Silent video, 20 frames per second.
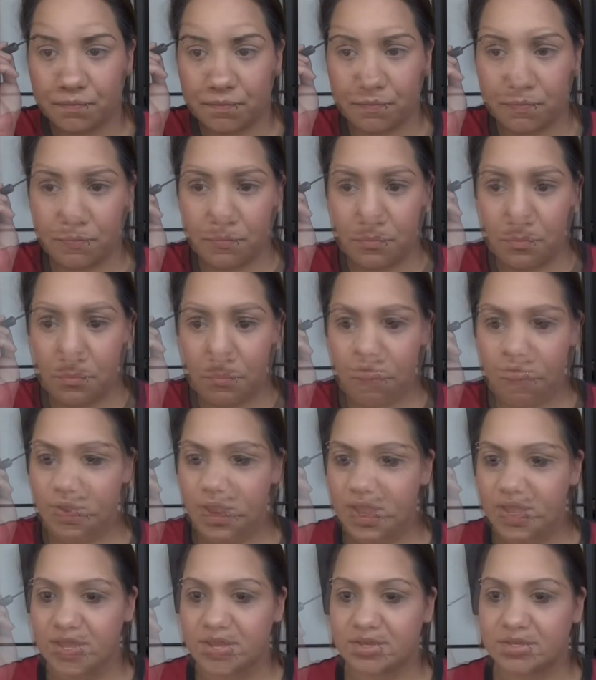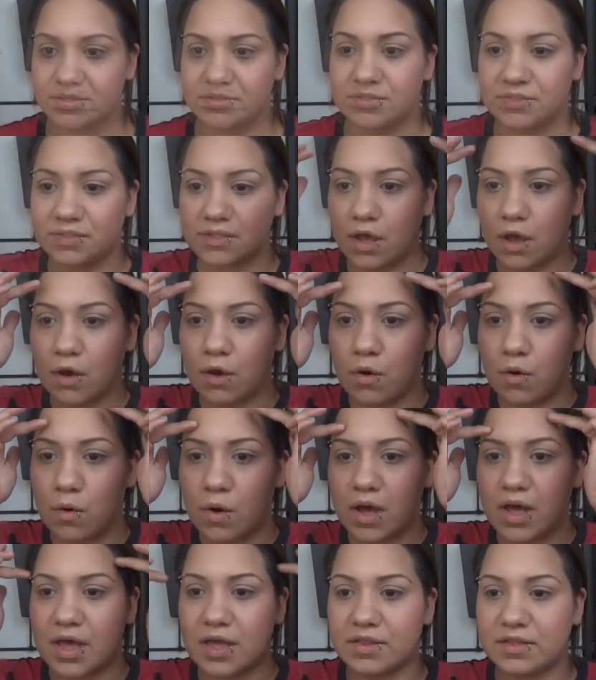All right,
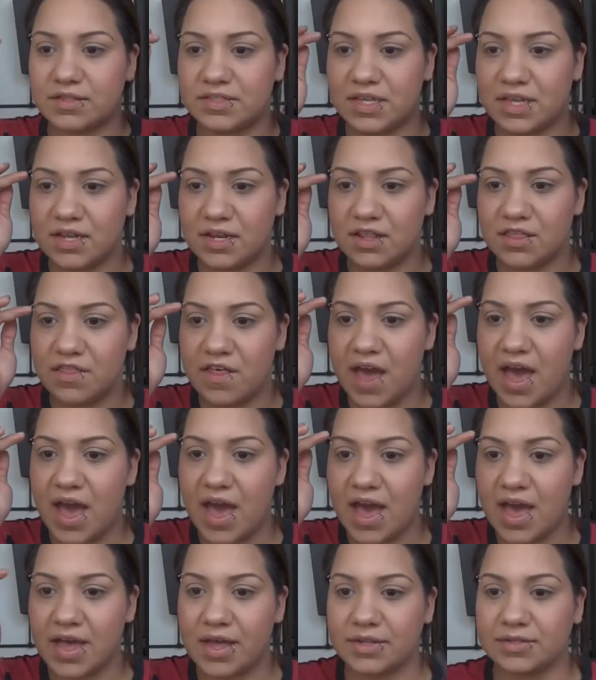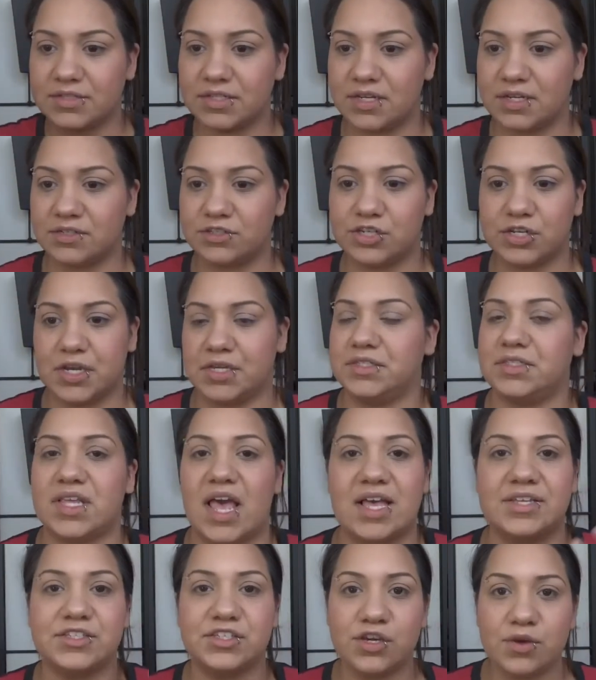so did that. Just
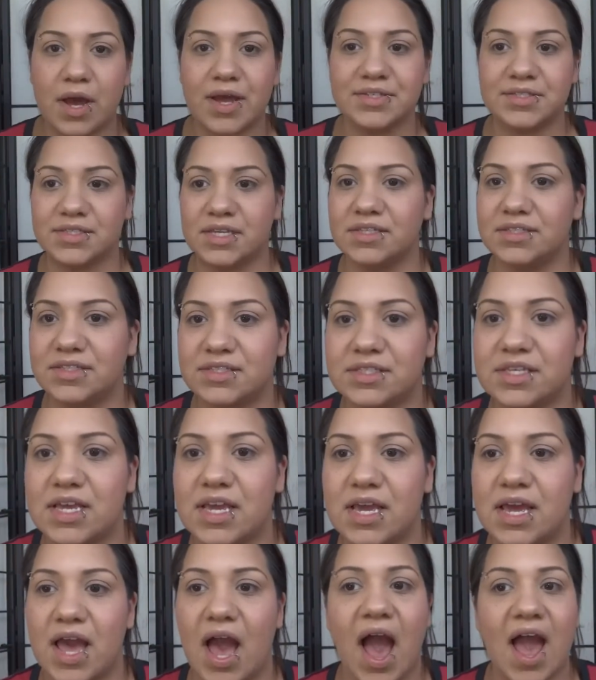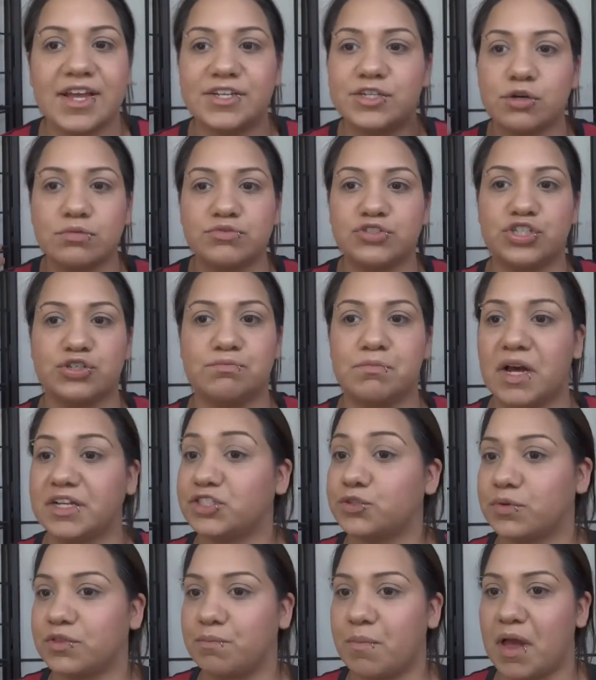as you guys can see, I don't do
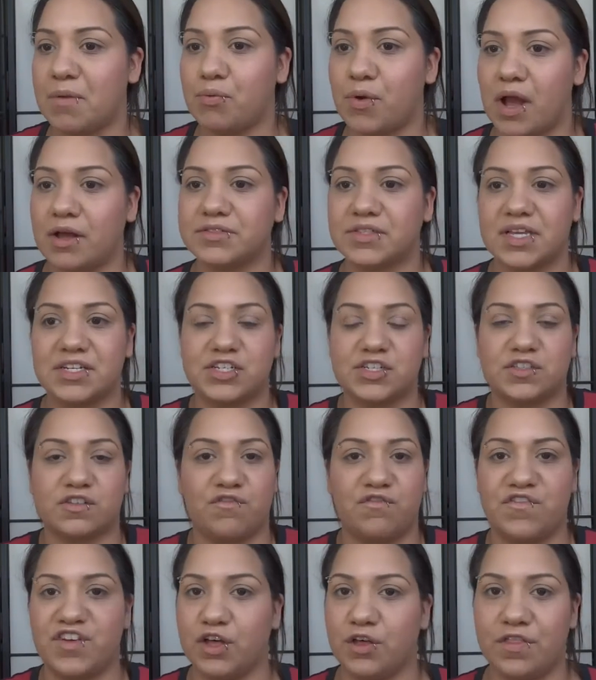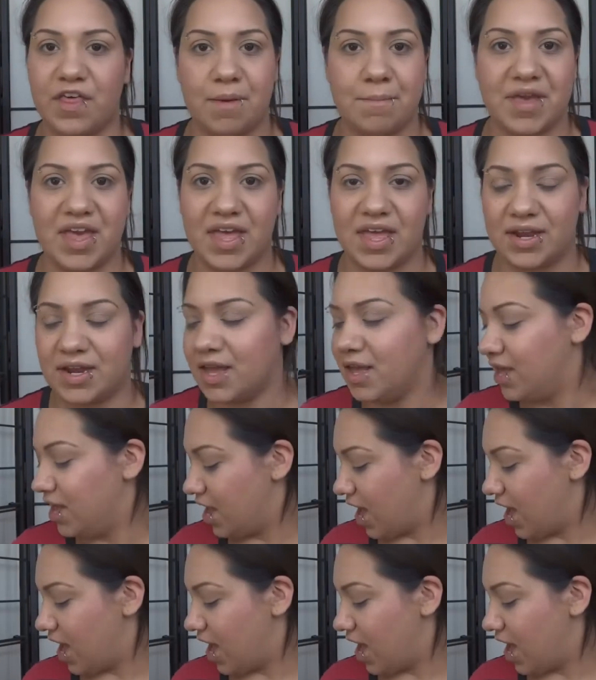much with my brows. I just fill them in.